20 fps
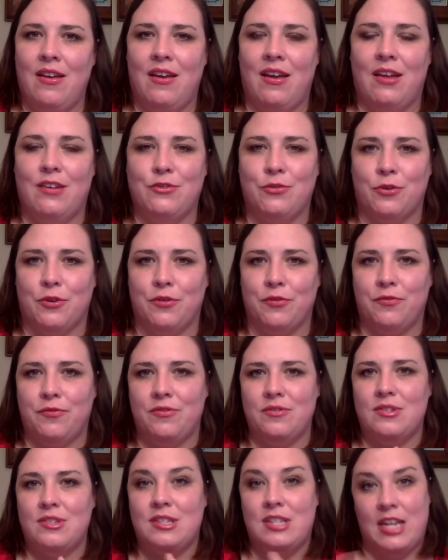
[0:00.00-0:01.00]
and sort of
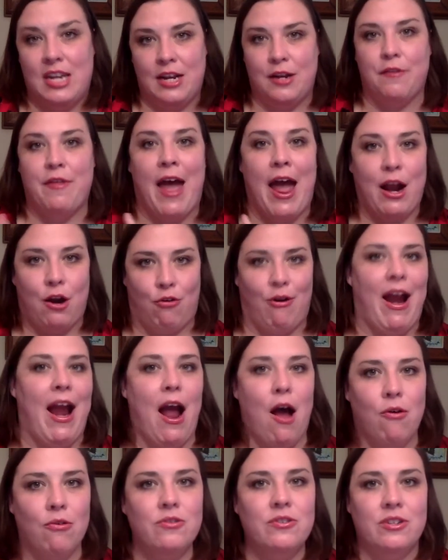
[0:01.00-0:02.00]
cede that
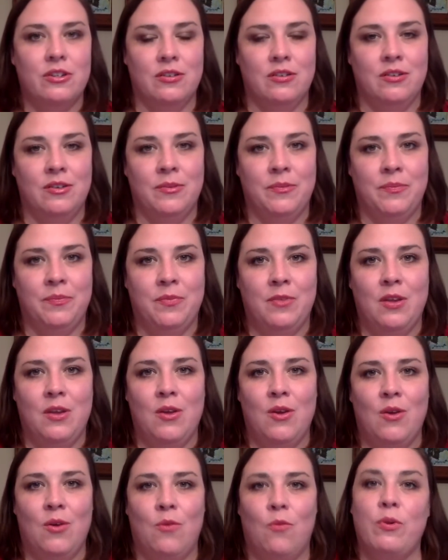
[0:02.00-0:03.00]
ground.
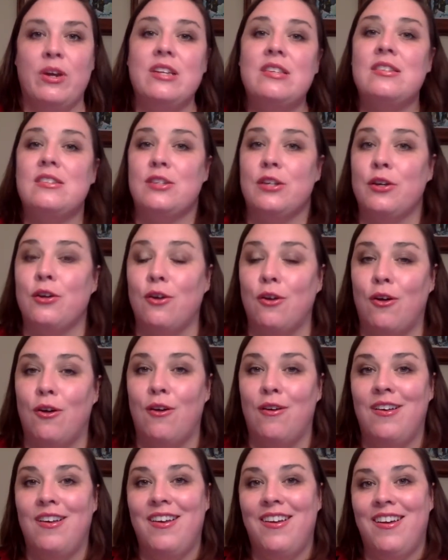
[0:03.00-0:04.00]
We
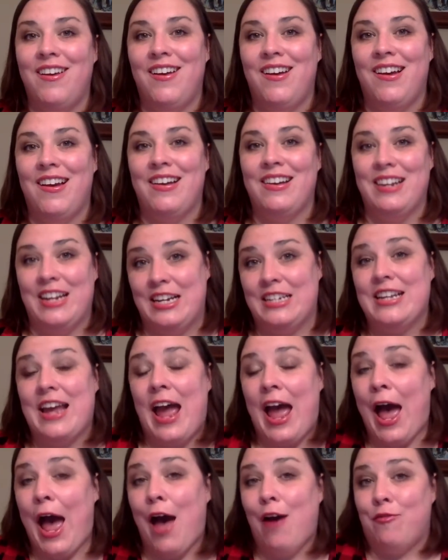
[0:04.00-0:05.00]
still need to
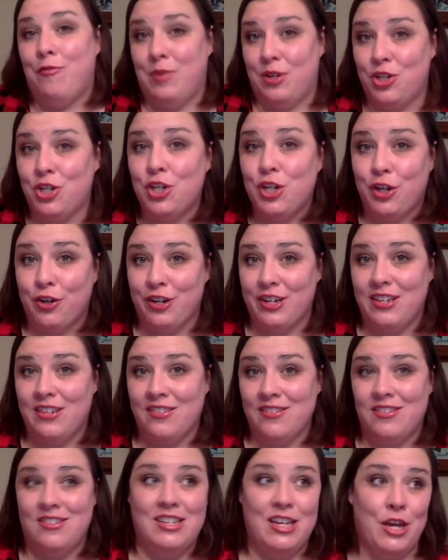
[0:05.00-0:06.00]
have
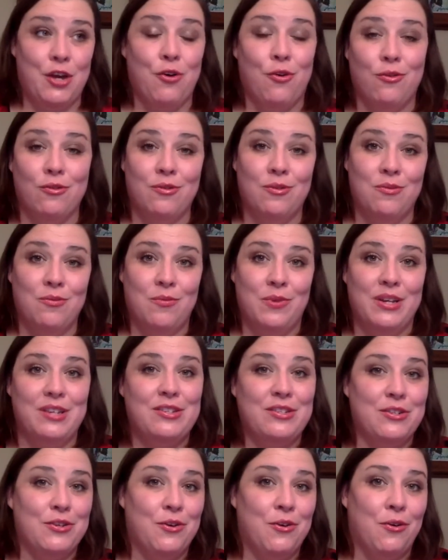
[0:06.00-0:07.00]
missionary zeal. We
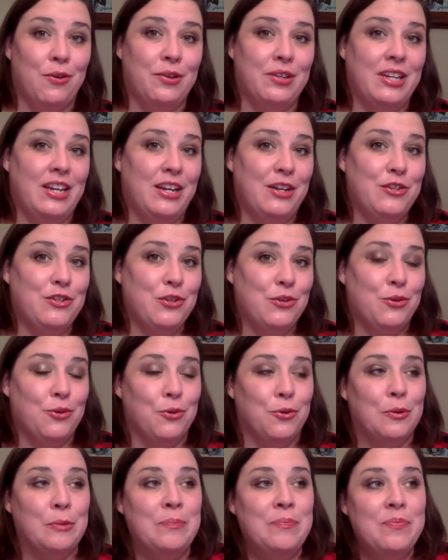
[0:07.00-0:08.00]
still need
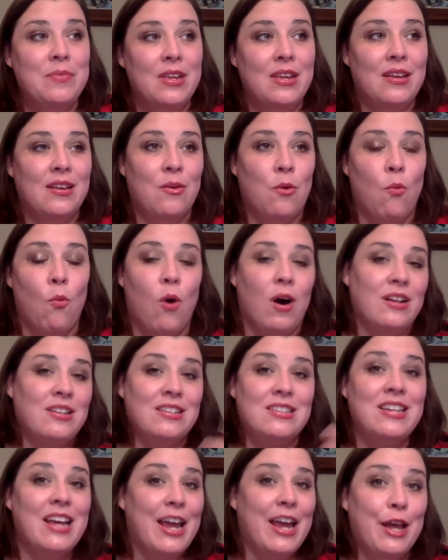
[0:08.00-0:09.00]
to want
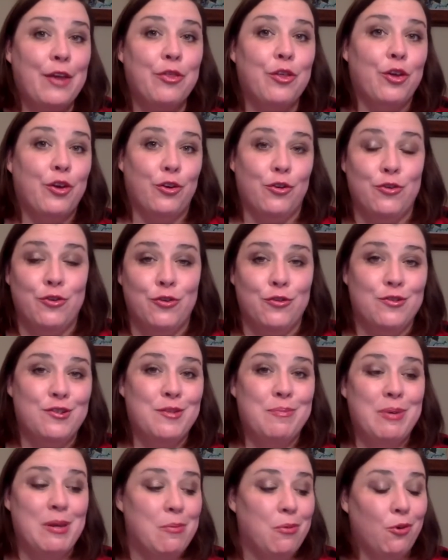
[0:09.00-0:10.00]
to take the good news
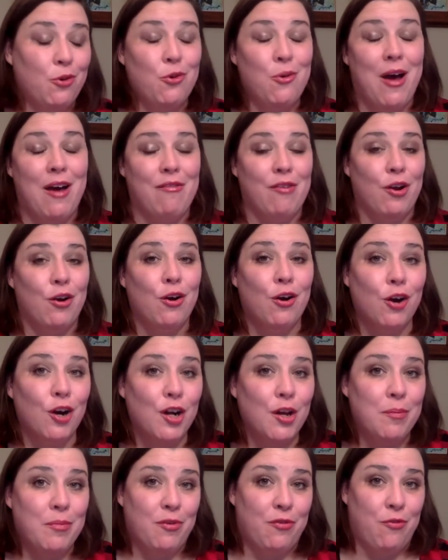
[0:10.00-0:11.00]
to people who haven't heard
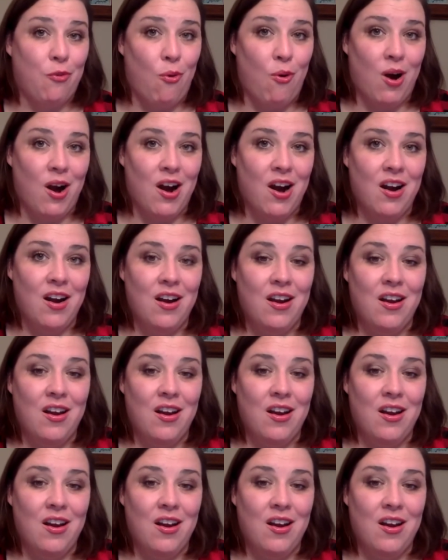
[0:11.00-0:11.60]
it before.